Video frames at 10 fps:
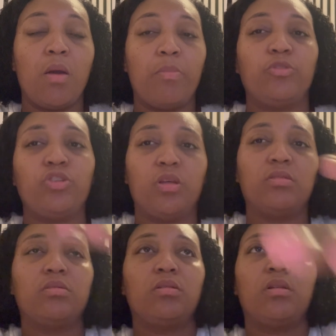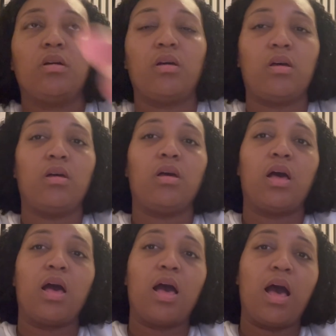but she doesn't
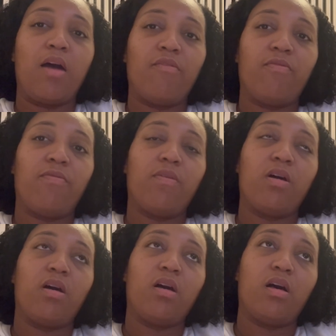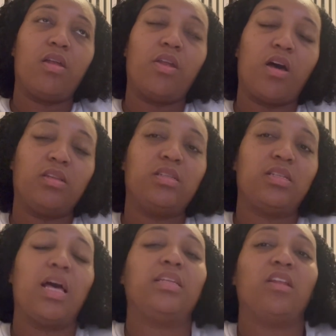have an
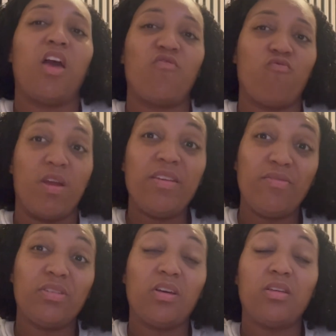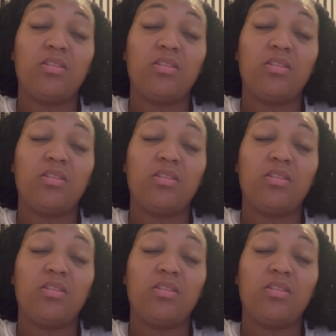understanding like Raivyn does.